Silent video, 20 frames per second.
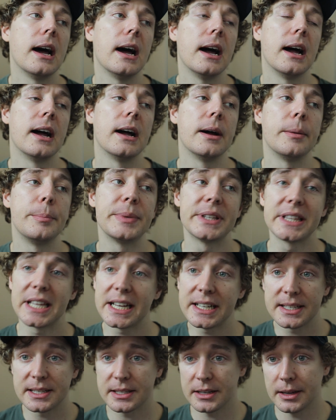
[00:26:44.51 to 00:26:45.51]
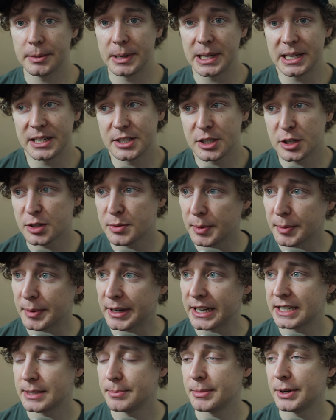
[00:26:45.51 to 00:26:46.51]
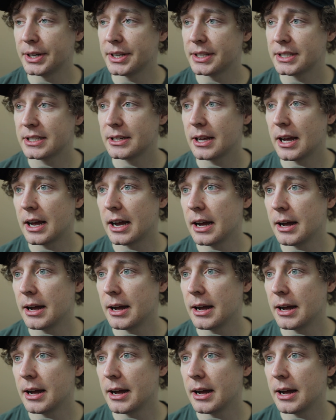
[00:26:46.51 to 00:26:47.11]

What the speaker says: But it's just been my experience.